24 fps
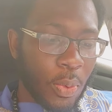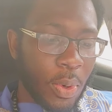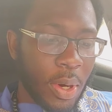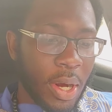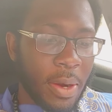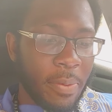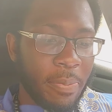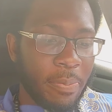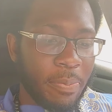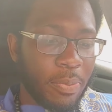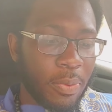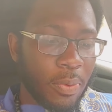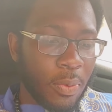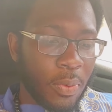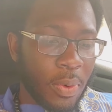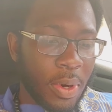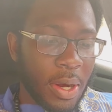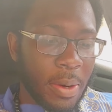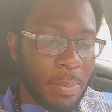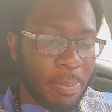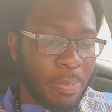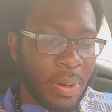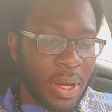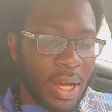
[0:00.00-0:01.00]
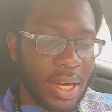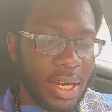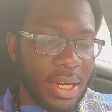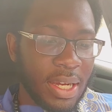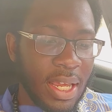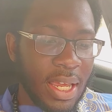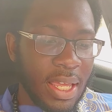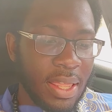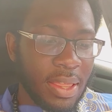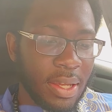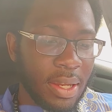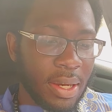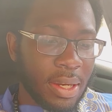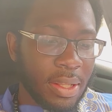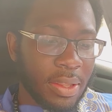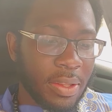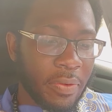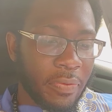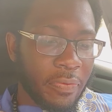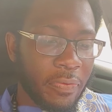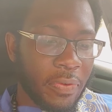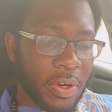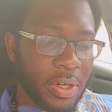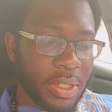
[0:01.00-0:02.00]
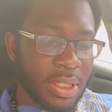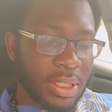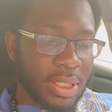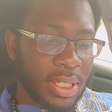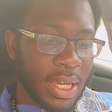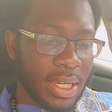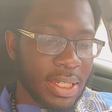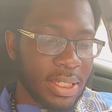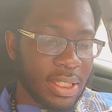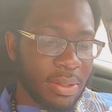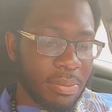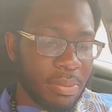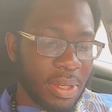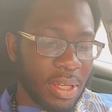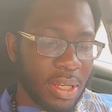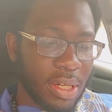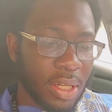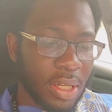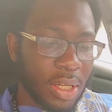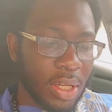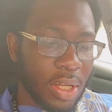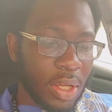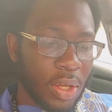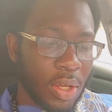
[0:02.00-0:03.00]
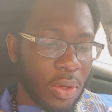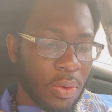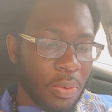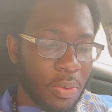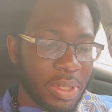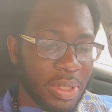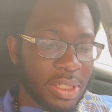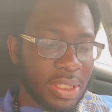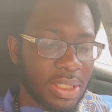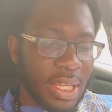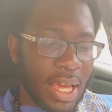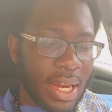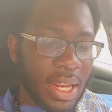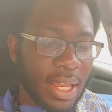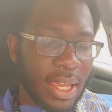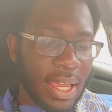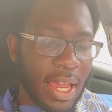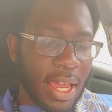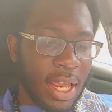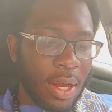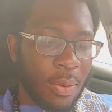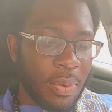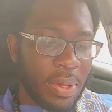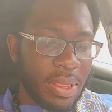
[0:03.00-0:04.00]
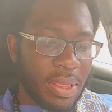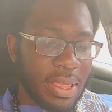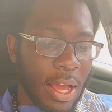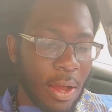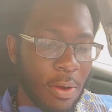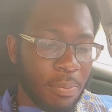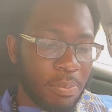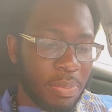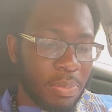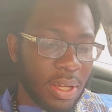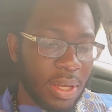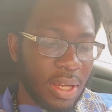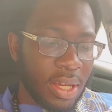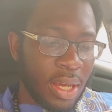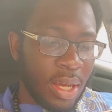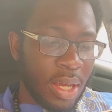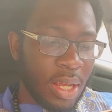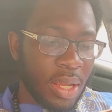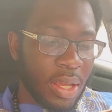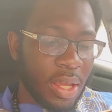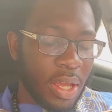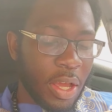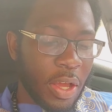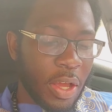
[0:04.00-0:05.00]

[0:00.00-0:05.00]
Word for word: Where, whereupon neither the first testament was dedicated without blood,